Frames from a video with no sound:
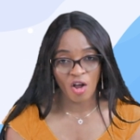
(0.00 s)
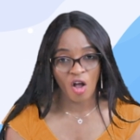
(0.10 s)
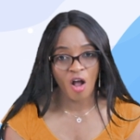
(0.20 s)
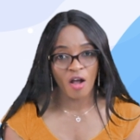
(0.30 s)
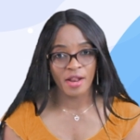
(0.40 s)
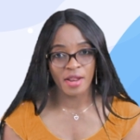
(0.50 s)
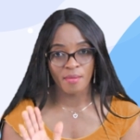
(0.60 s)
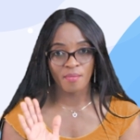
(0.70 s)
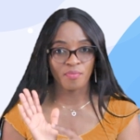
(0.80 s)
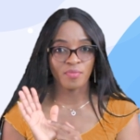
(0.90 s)
card
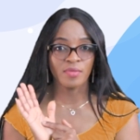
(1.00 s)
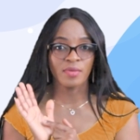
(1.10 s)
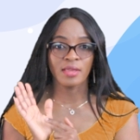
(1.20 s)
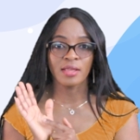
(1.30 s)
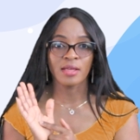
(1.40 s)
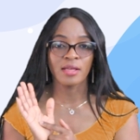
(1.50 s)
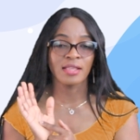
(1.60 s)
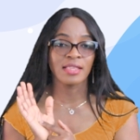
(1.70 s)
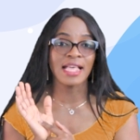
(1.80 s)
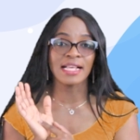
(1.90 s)

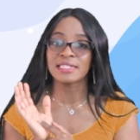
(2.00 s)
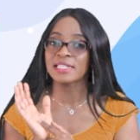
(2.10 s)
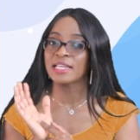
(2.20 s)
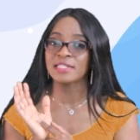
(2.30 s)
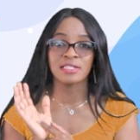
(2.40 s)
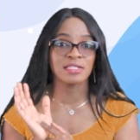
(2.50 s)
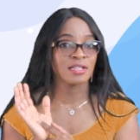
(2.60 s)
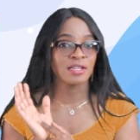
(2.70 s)
that says,